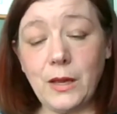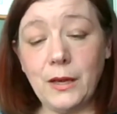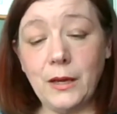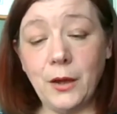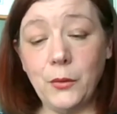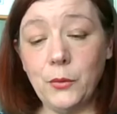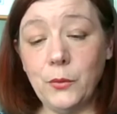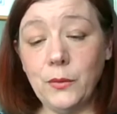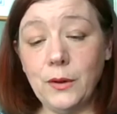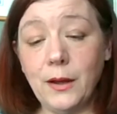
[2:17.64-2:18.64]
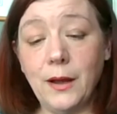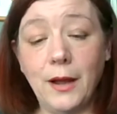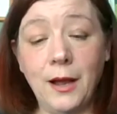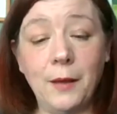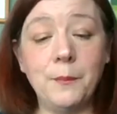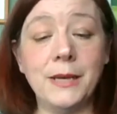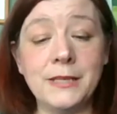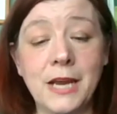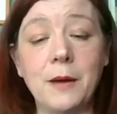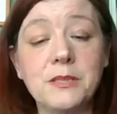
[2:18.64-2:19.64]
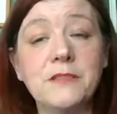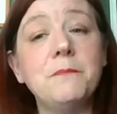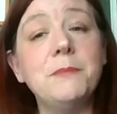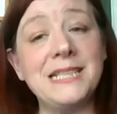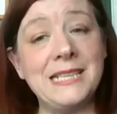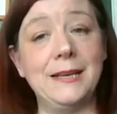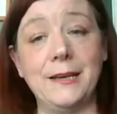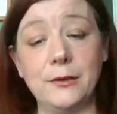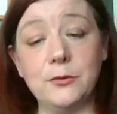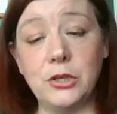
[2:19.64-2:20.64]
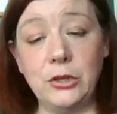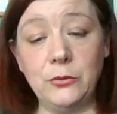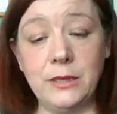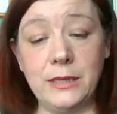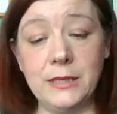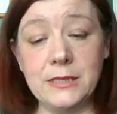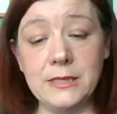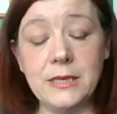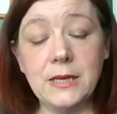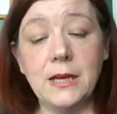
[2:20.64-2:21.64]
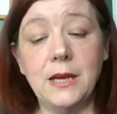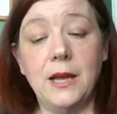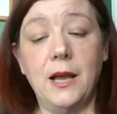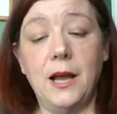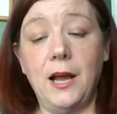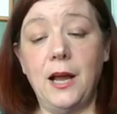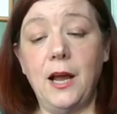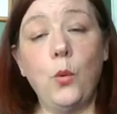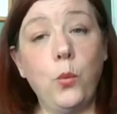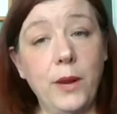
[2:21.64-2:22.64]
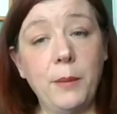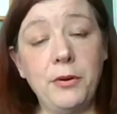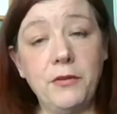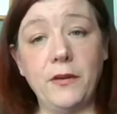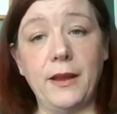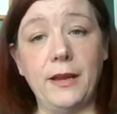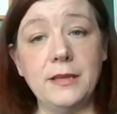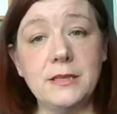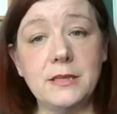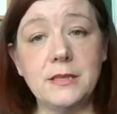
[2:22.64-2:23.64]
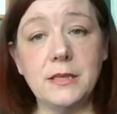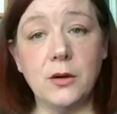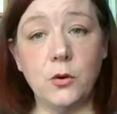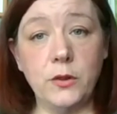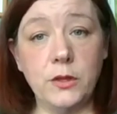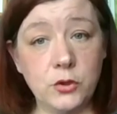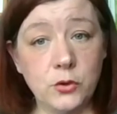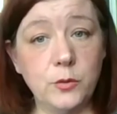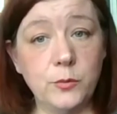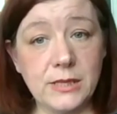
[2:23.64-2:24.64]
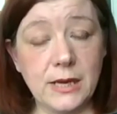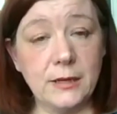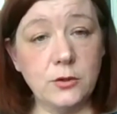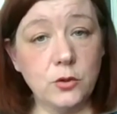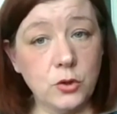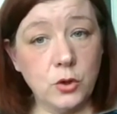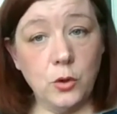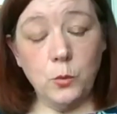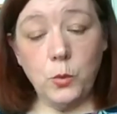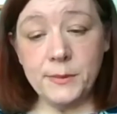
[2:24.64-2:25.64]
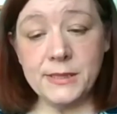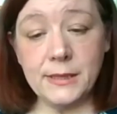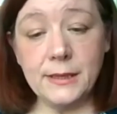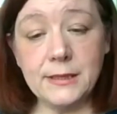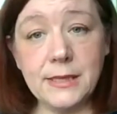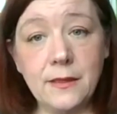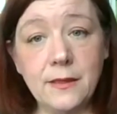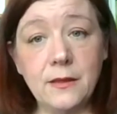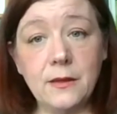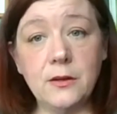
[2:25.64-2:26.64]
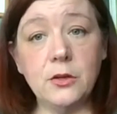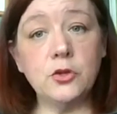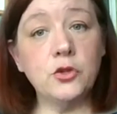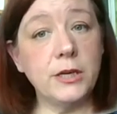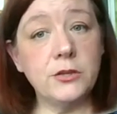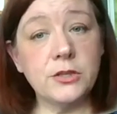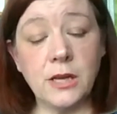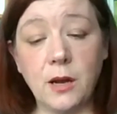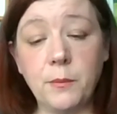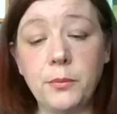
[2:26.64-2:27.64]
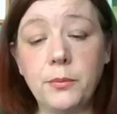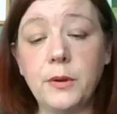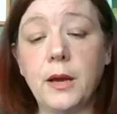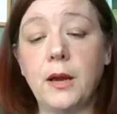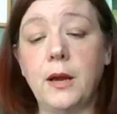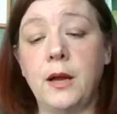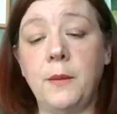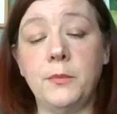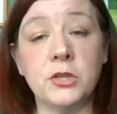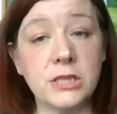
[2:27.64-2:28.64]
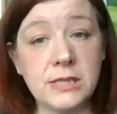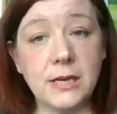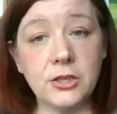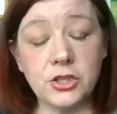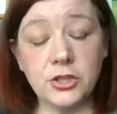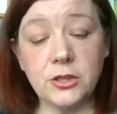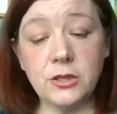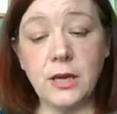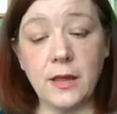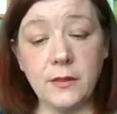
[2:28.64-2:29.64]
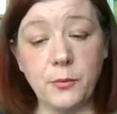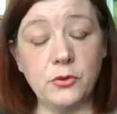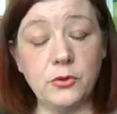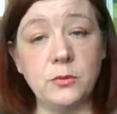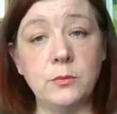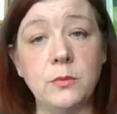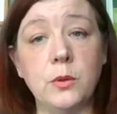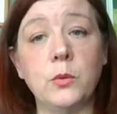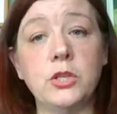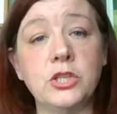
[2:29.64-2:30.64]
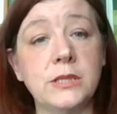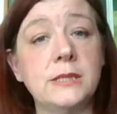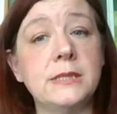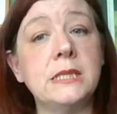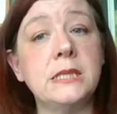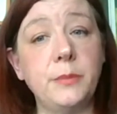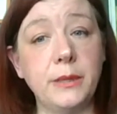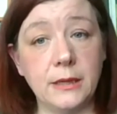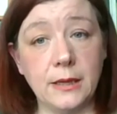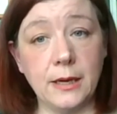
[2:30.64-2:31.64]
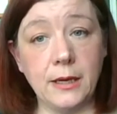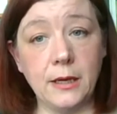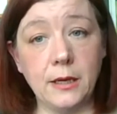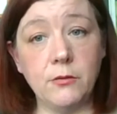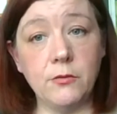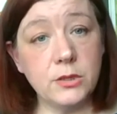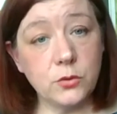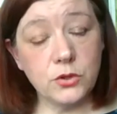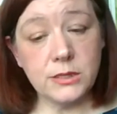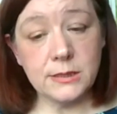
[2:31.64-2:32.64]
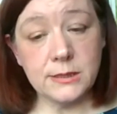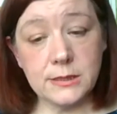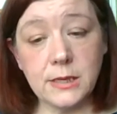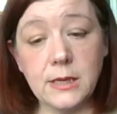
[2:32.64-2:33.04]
Now, in terms of materials that you'll need, we provide on the TonyBusan.com website, in the Trainers Hub, there's a section at the bottom which is TBLI resources.